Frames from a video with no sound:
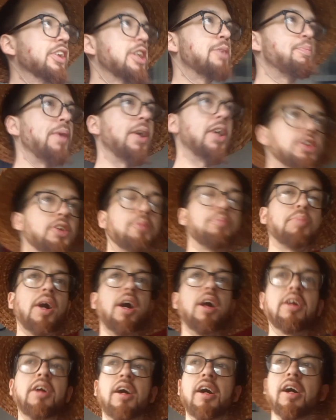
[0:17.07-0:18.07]
experience with
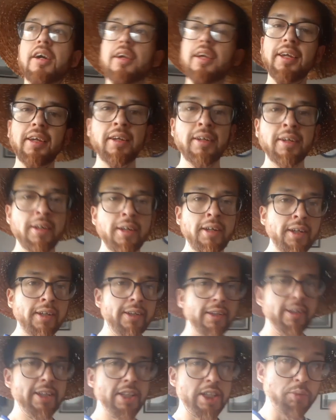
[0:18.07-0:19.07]
ball hockey
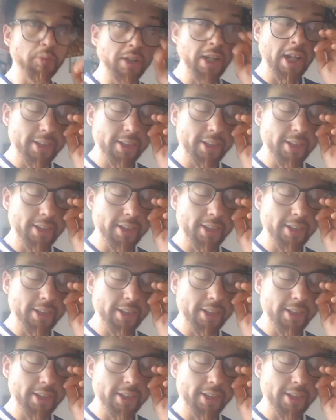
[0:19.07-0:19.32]
is when